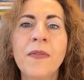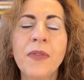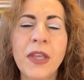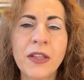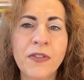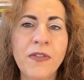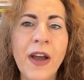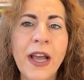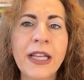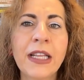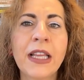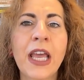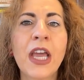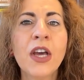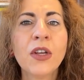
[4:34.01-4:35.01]
And
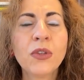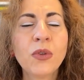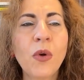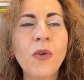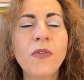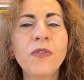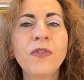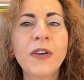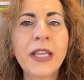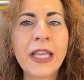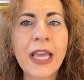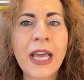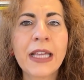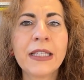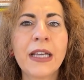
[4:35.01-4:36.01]
finally, don't
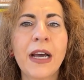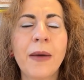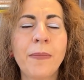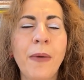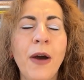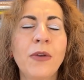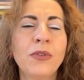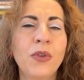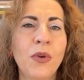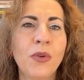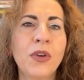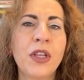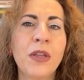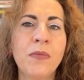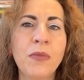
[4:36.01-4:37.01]
forget about
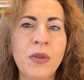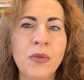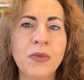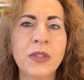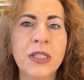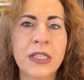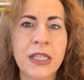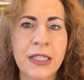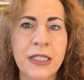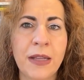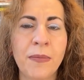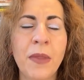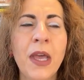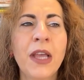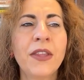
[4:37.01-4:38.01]
your immune
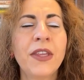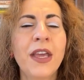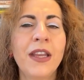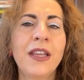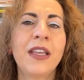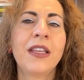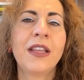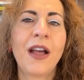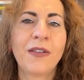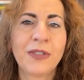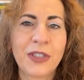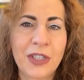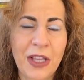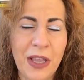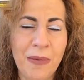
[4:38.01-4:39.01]
system. Getting enough
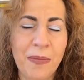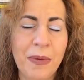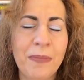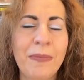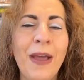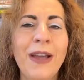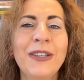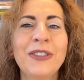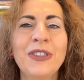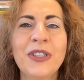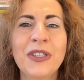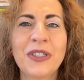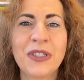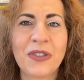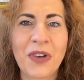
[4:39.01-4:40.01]
sleep,
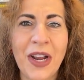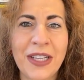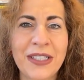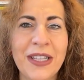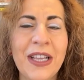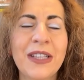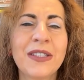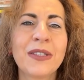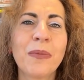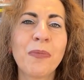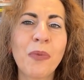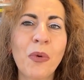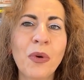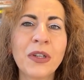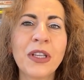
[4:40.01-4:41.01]
managing stress, and
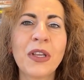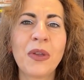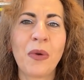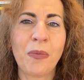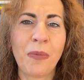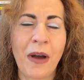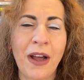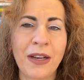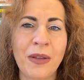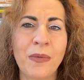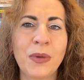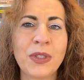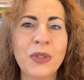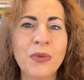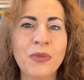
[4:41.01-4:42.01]
supporting your body
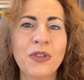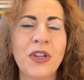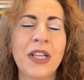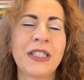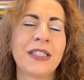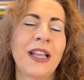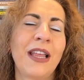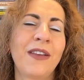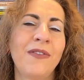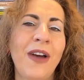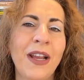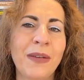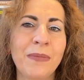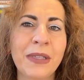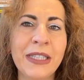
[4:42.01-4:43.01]
with nutrients like
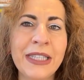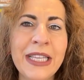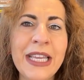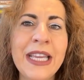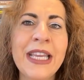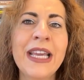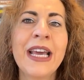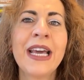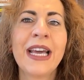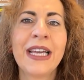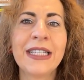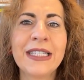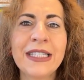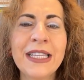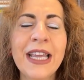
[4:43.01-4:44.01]
vitamin D
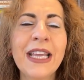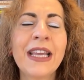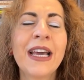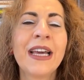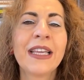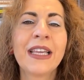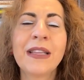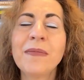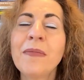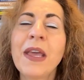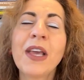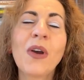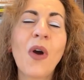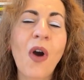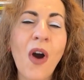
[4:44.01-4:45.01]
and zinc can
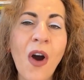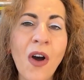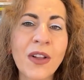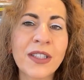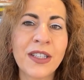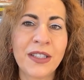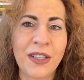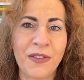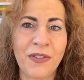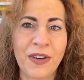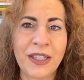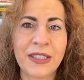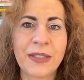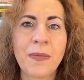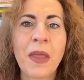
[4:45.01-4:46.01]
make all the
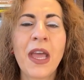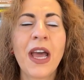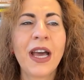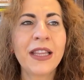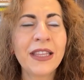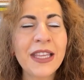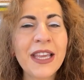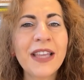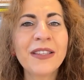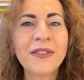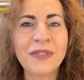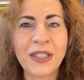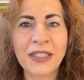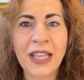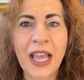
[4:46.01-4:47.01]
difference. At the end of
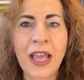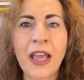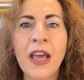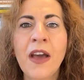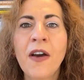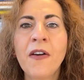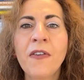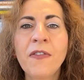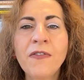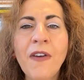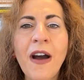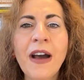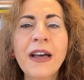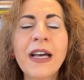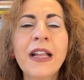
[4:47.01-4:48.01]
the day,
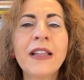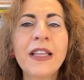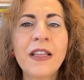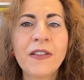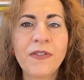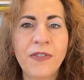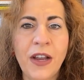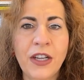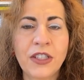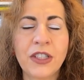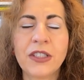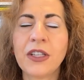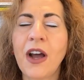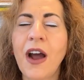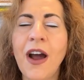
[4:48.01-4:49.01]
fungal
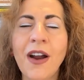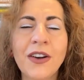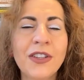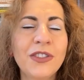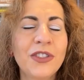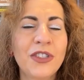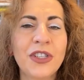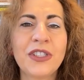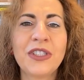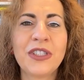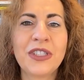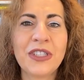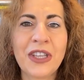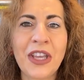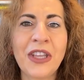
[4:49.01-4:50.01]
infections aren't just
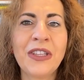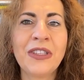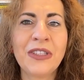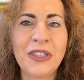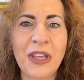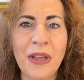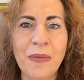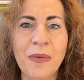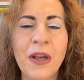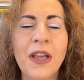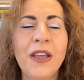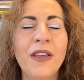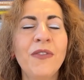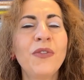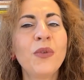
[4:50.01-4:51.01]
skin deep.
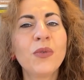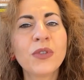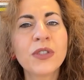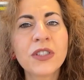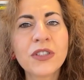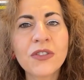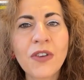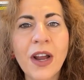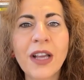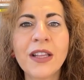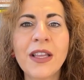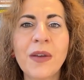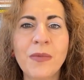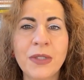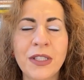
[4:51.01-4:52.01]
If you're
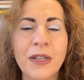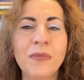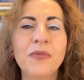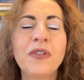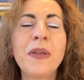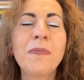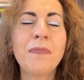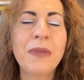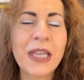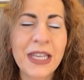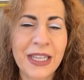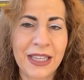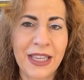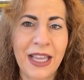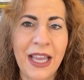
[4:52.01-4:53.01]
struggling with them
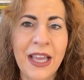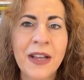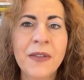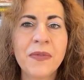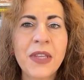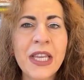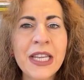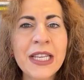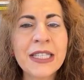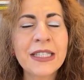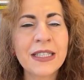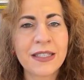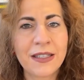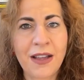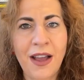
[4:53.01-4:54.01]
repeatedly, it is a
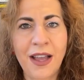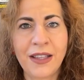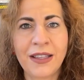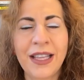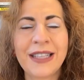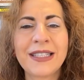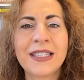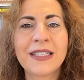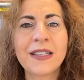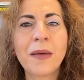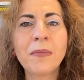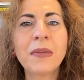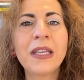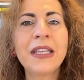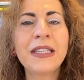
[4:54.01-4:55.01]
sign that
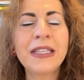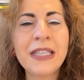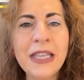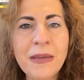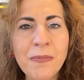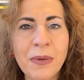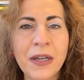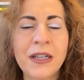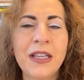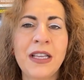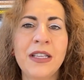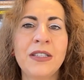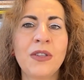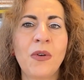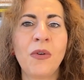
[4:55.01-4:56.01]
something deeper
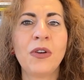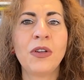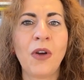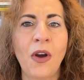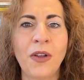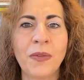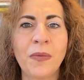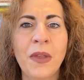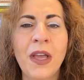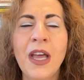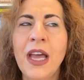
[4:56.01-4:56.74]
is going on.